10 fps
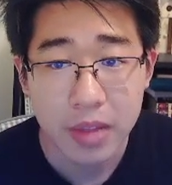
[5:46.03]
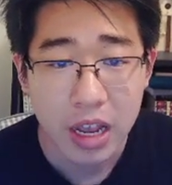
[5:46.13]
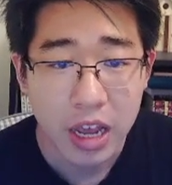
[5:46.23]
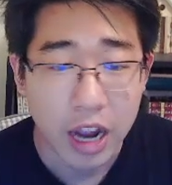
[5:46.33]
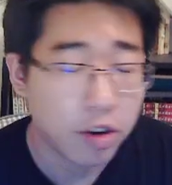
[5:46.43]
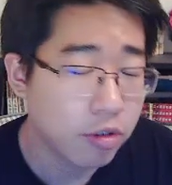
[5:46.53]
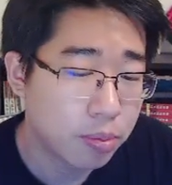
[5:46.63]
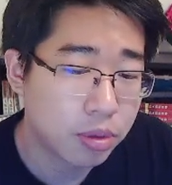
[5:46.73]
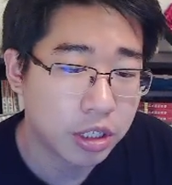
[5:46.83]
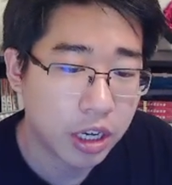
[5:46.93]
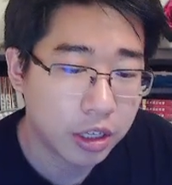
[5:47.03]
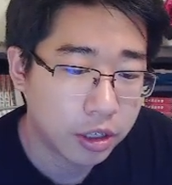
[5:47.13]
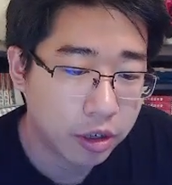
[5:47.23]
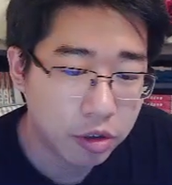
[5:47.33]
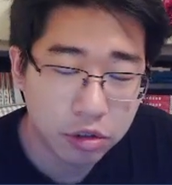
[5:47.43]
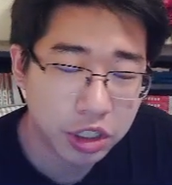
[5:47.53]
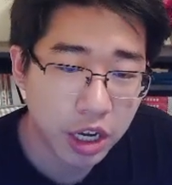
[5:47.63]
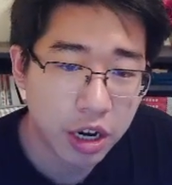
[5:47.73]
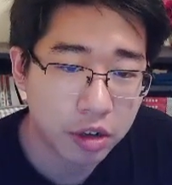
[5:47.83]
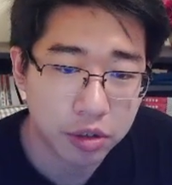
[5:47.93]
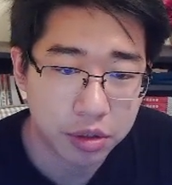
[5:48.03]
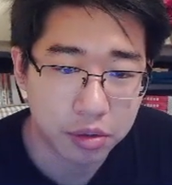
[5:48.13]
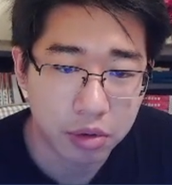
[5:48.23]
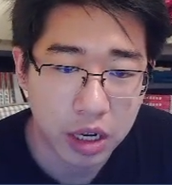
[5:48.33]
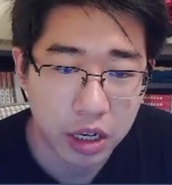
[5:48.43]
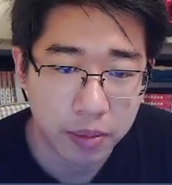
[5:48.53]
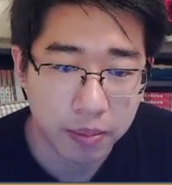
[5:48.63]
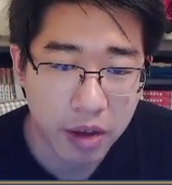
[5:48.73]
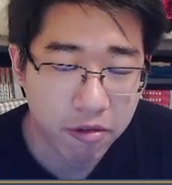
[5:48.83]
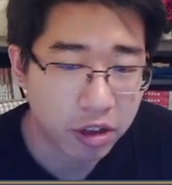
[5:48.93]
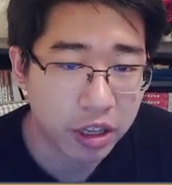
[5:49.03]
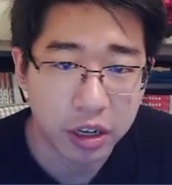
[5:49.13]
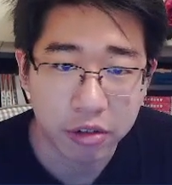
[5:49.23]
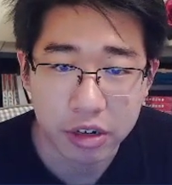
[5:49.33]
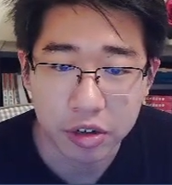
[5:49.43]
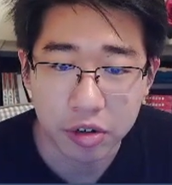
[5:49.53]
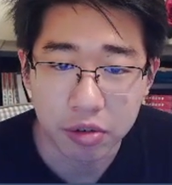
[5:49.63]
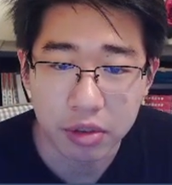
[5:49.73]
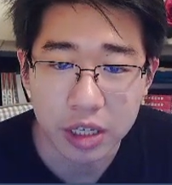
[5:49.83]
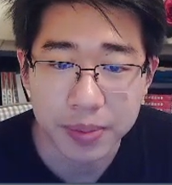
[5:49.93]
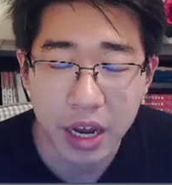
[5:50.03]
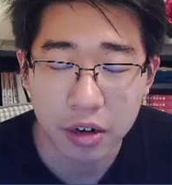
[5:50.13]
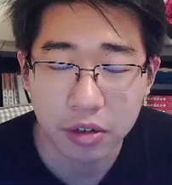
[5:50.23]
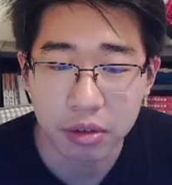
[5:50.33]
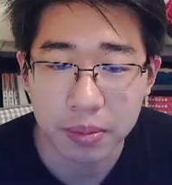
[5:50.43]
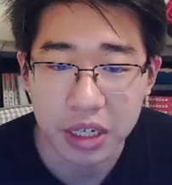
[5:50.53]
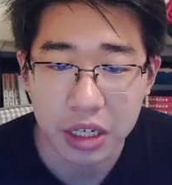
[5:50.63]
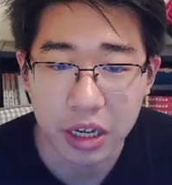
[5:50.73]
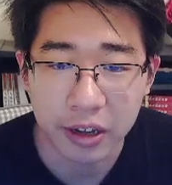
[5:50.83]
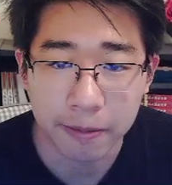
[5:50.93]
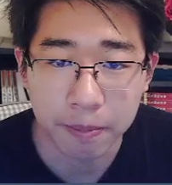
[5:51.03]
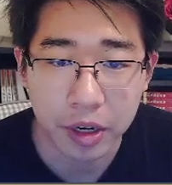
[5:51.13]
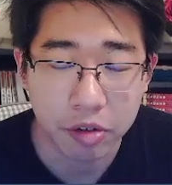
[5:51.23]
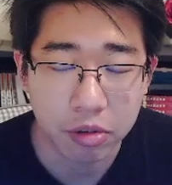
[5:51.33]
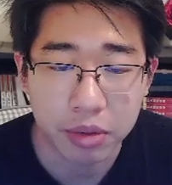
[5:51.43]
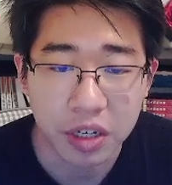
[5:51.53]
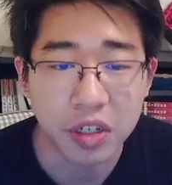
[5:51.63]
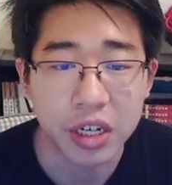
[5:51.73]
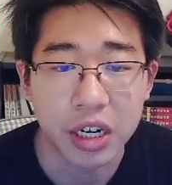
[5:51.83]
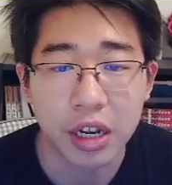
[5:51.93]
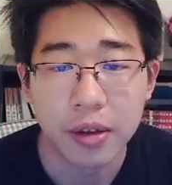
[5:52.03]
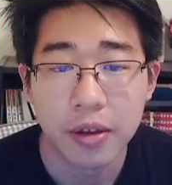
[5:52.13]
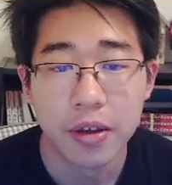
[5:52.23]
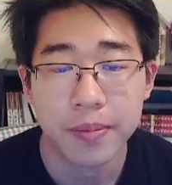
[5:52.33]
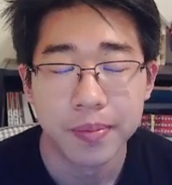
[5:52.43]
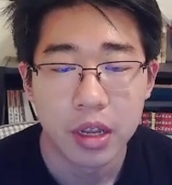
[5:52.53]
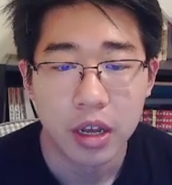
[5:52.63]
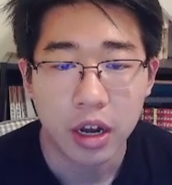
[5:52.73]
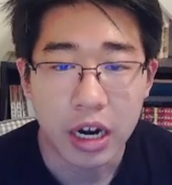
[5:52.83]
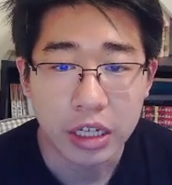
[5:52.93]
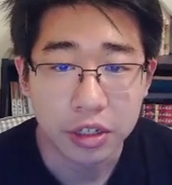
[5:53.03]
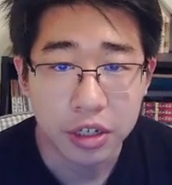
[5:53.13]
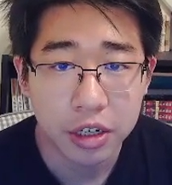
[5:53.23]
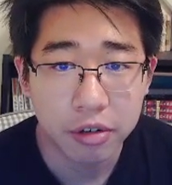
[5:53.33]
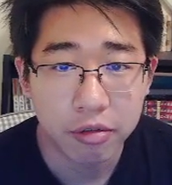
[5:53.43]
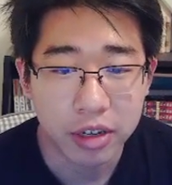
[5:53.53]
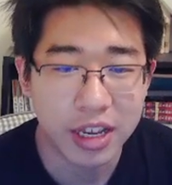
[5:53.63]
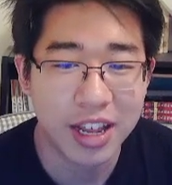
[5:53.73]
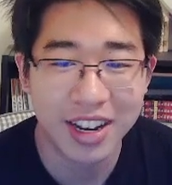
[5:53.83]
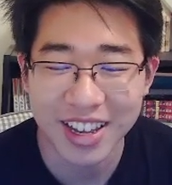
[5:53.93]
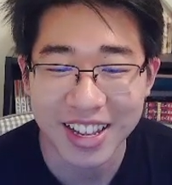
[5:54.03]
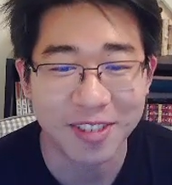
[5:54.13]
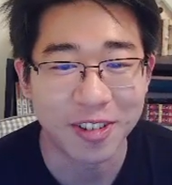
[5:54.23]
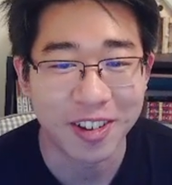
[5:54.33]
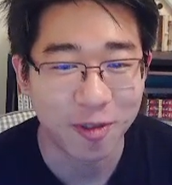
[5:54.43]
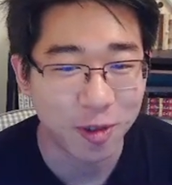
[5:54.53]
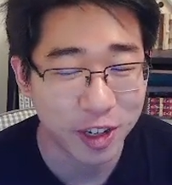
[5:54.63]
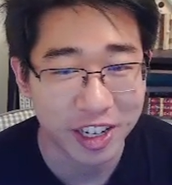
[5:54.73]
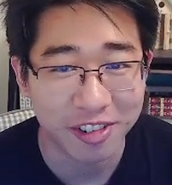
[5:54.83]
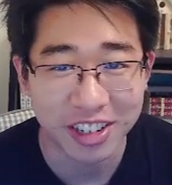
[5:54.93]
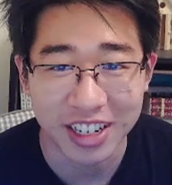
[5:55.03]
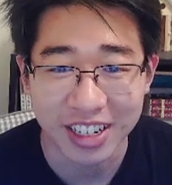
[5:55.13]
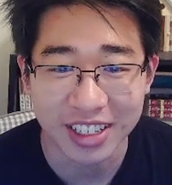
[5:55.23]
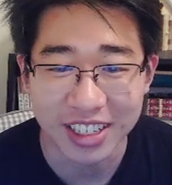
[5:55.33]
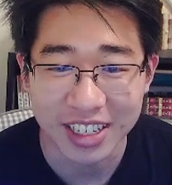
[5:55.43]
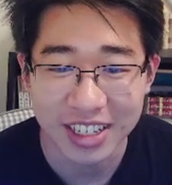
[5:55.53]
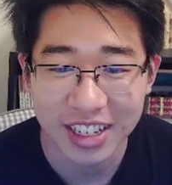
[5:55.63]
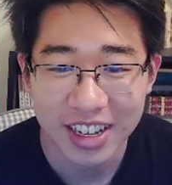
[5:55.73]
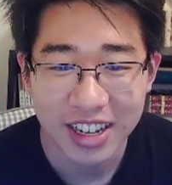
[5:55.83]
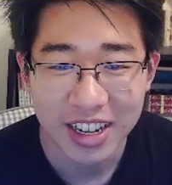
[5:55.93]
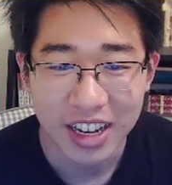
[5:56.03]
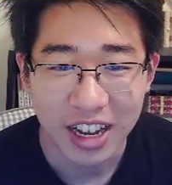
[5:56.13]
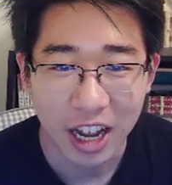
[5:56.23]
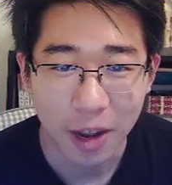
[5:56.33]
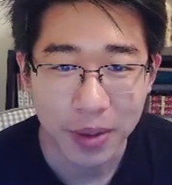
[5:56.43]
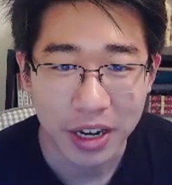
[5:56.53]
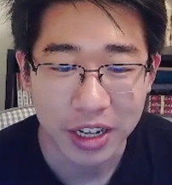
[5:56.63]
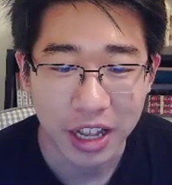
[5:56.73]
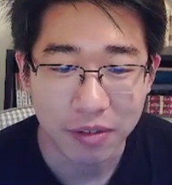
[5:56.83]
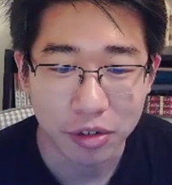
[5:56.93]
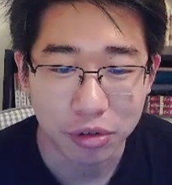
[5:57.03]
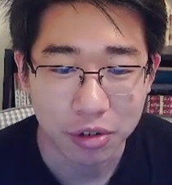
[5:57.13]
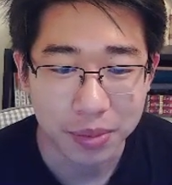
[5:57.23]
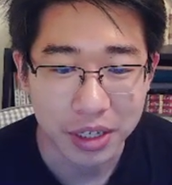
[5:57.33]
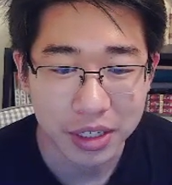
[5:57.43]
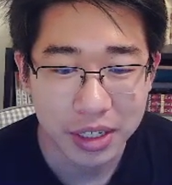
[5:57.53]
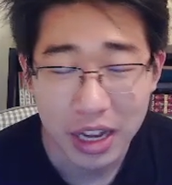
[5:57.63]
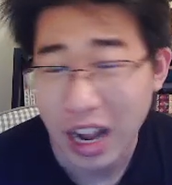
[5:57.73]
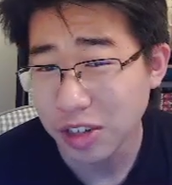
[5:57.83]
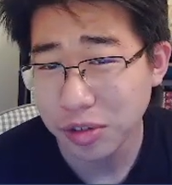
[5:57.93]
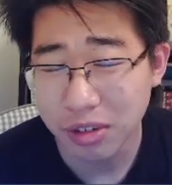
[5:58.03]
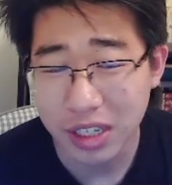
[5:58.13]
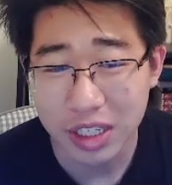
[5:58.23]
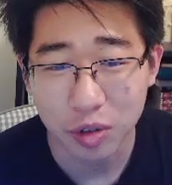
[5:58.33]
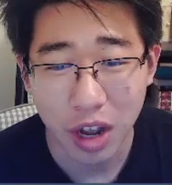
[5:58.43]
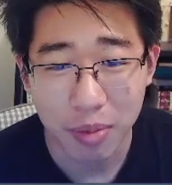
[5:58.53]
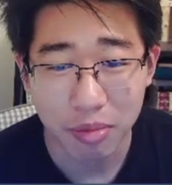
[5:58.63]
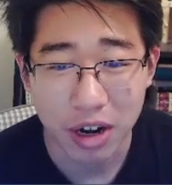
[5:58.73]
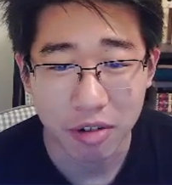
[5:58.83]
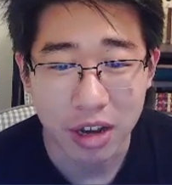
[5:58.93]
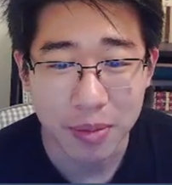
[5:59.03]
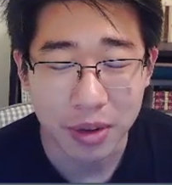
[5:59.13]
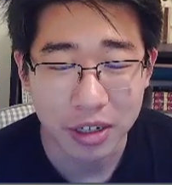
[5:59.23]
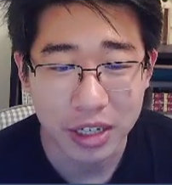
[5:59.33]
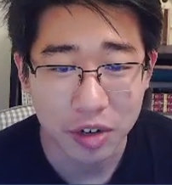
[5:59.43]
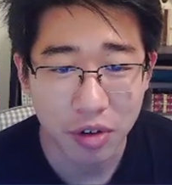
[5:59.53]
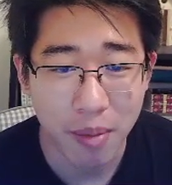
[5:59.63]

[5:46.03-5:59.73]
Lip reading: I do a huge shout out to everyone that agreed to do these battles with me. I do appreciate it. Alright, so here we land a really good lead. And then they have a Tropius. I should really swap right away because I do have